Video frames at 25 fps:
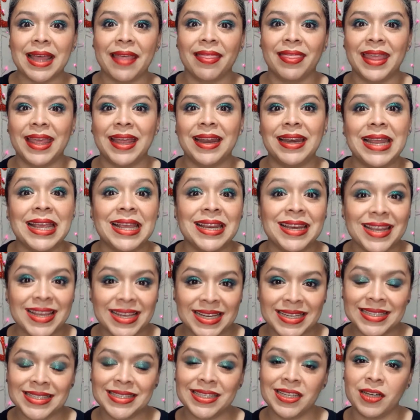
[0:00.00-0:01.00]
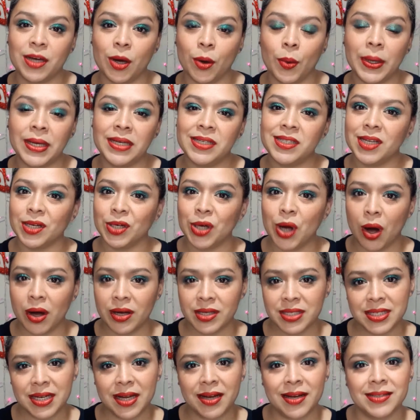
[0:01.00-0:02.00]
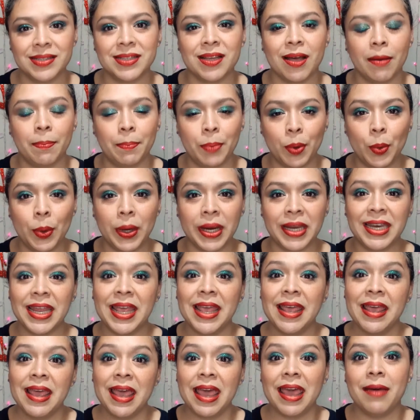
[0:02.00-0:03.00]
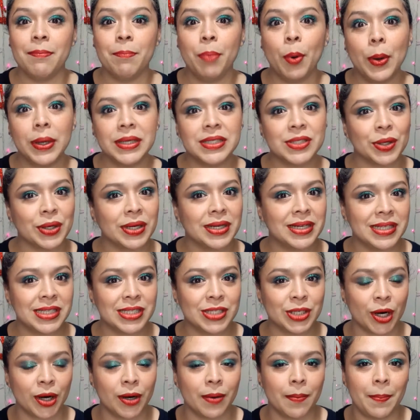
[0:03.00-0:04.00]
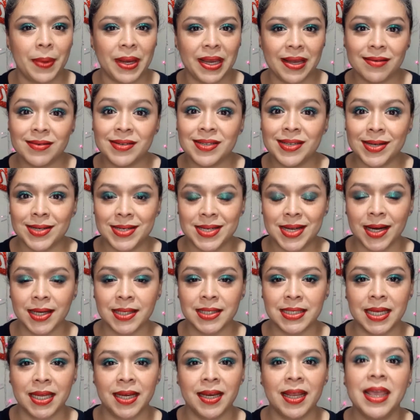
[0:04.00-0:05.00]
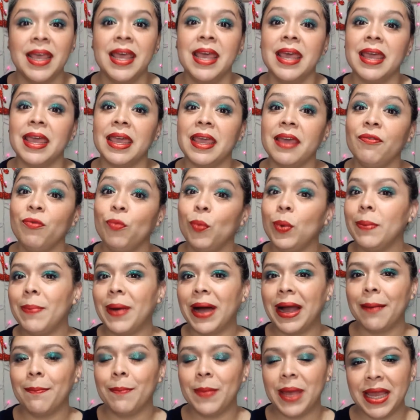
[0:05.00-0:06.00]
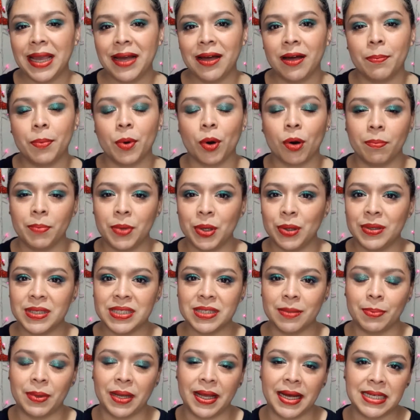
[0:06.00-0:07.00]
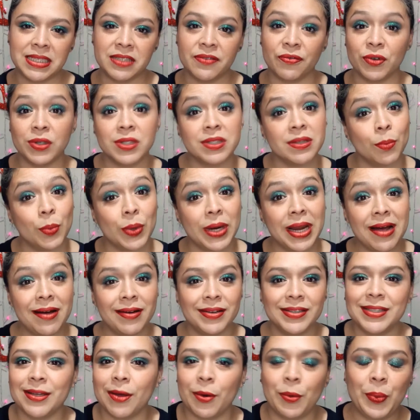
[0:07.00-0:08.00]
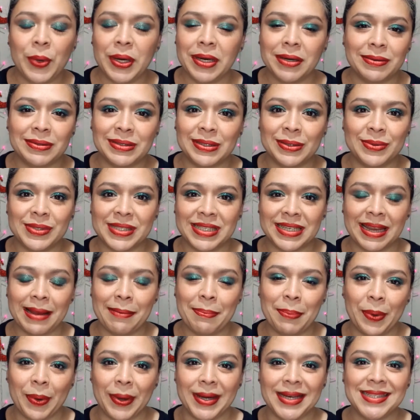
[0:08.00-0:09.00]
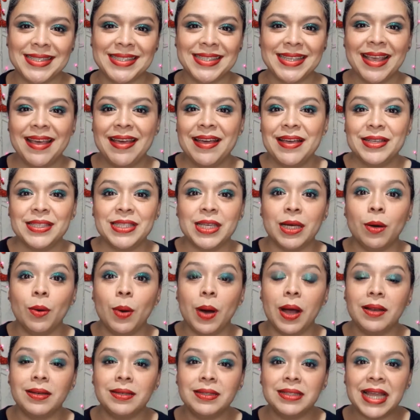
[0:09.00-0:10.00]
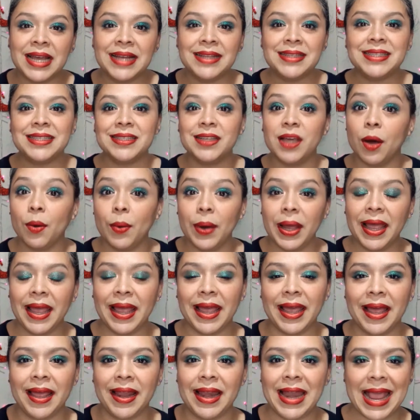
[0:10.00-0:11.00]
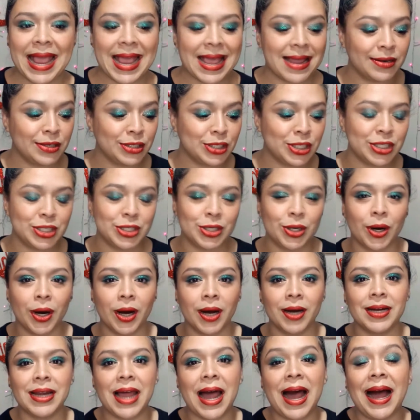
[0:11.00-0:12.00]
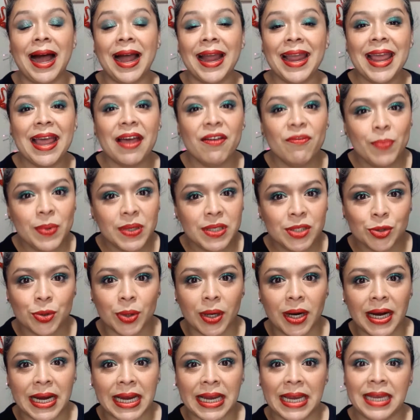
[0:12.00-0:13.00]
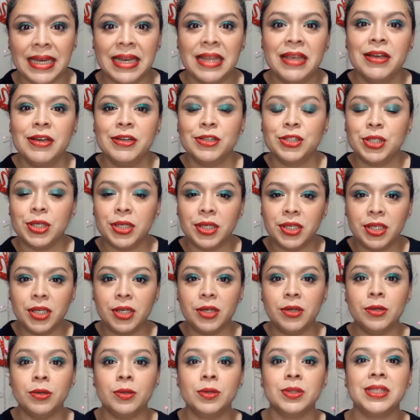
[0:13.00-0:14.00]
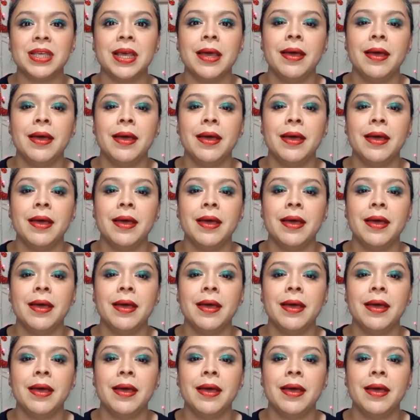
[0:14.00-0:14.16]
then it is going to cost us a point, and points are going to start being deducted. If we buy makeup or beauty supplies for someone else, we don't lose any points. So let's go ahead and start. I have been trying to use